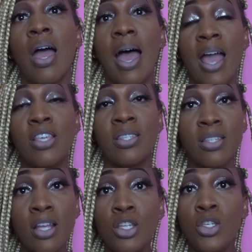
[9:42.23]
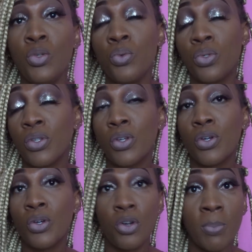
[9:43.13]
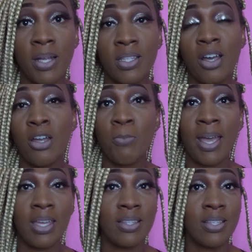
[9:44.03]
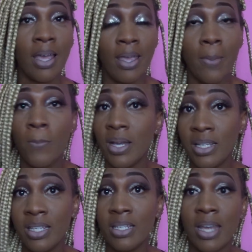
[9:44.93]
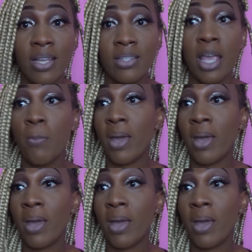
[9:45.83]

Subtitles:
I still use a cocoa butter on my entire body in the nighttime.